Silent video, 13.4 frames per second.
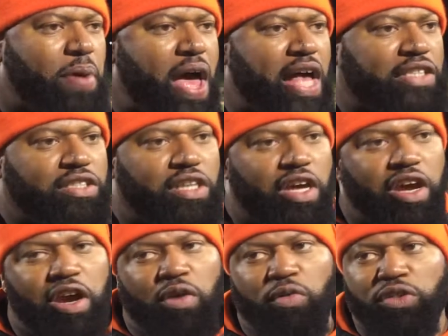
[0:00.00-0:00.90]
pass in the
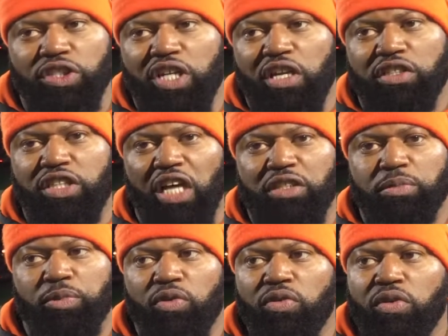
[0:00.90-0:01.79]
air, which is
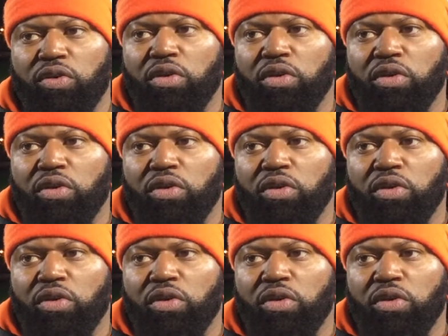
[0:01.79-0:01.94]
unacceptable.